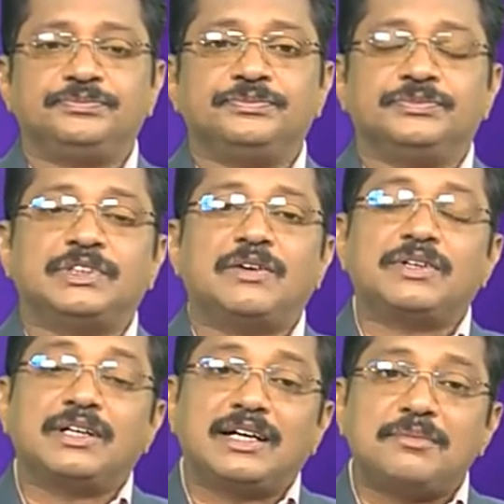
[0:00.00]
Now
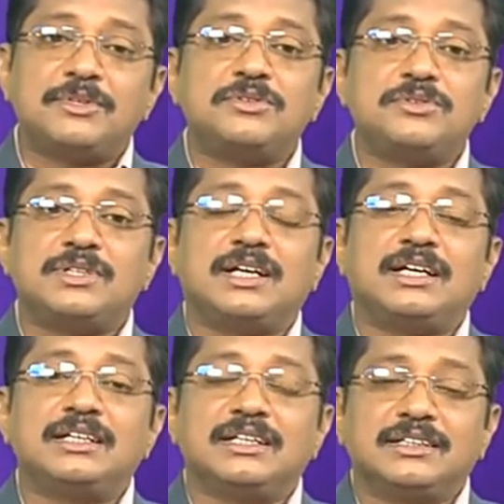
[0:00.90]
coming to
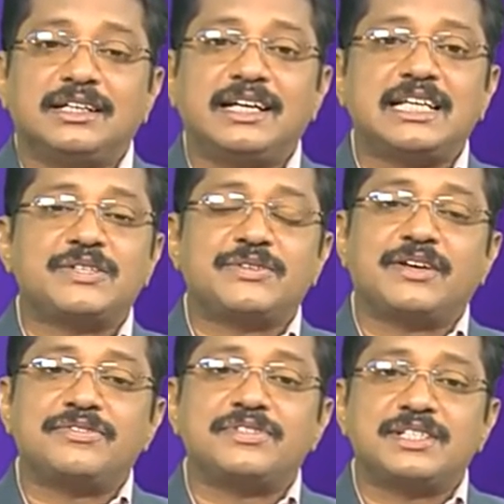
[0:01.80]
the next one
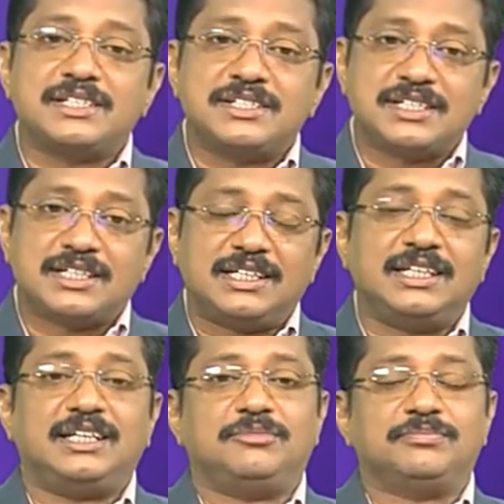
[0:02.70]
of
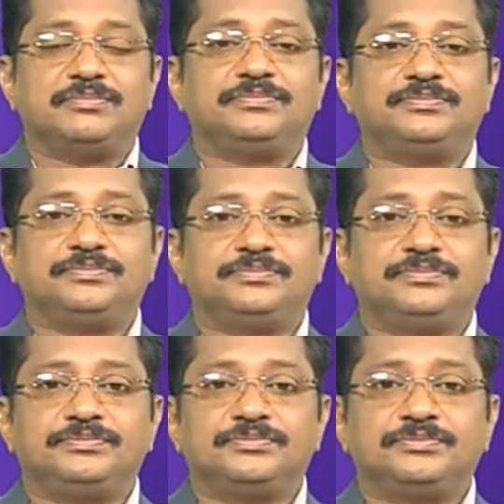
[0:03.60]
century.
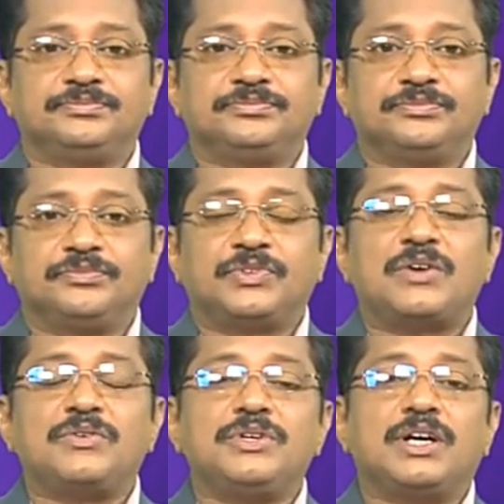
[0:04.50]

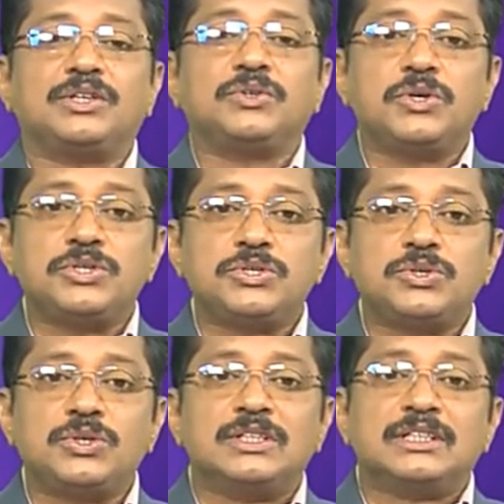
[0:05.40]
Now we are going
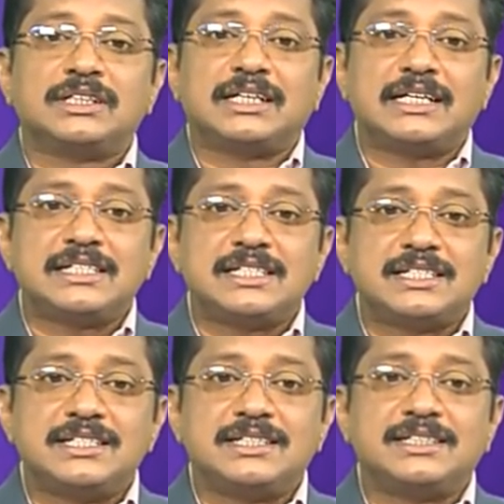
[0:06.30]
to
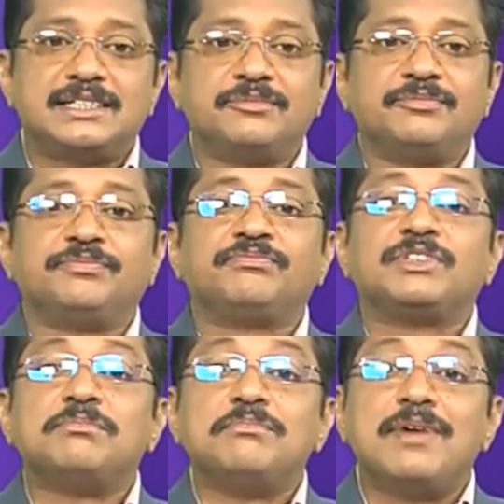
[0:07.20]
consider
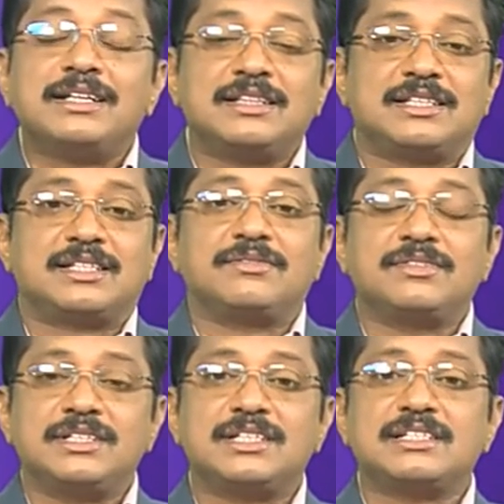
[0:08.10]
the months.
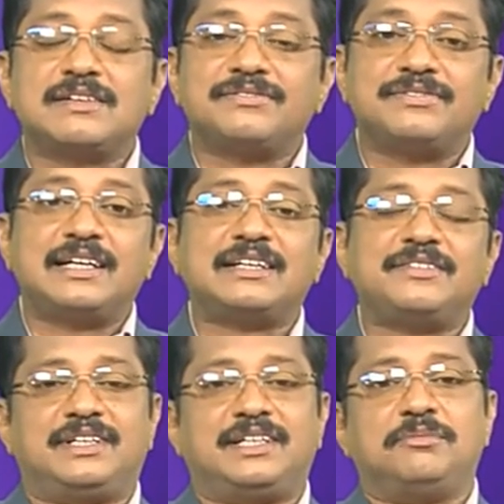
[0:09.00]
This is a
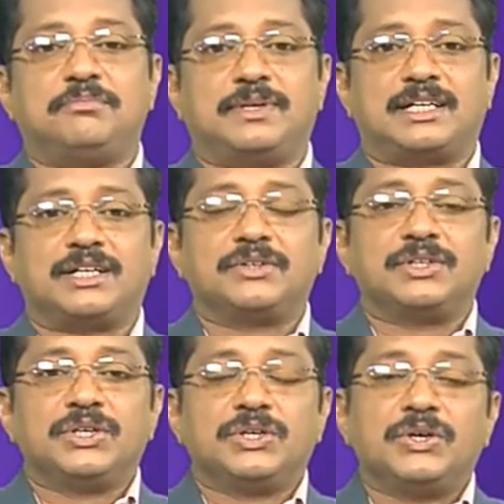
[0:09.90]
very important.
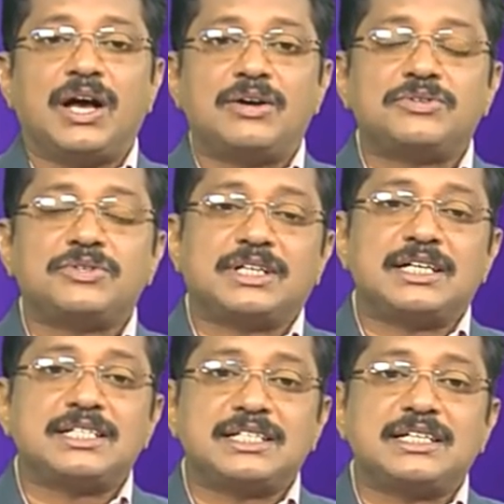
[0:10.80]
You have to
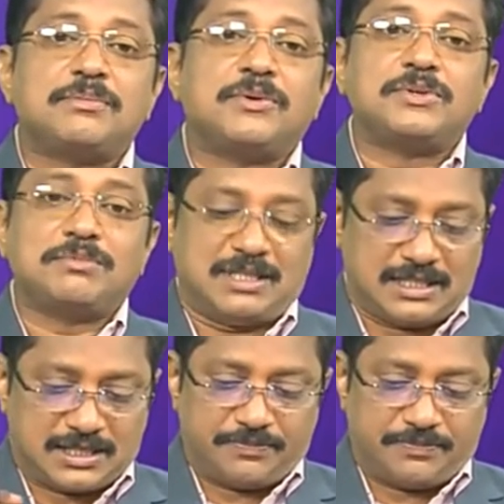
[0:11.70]
consider about months.